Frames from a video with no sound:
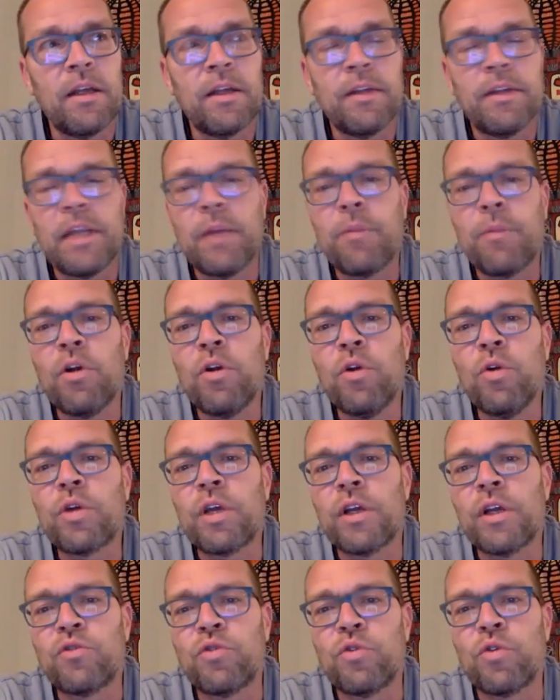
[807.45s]
they were
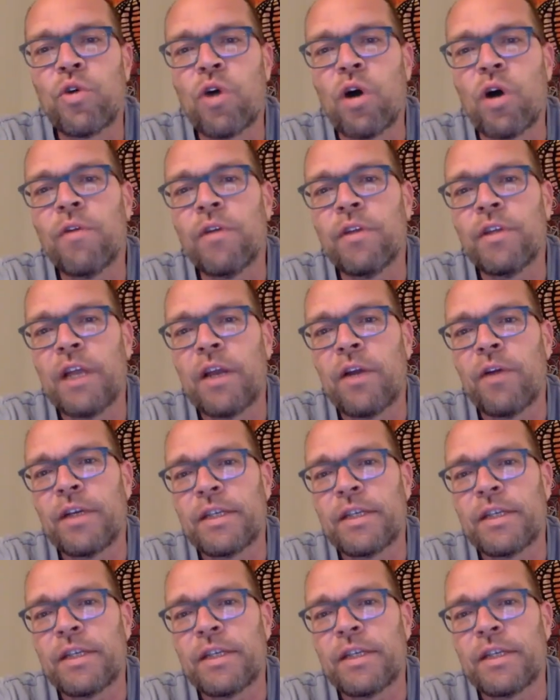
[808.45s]
looking to cover their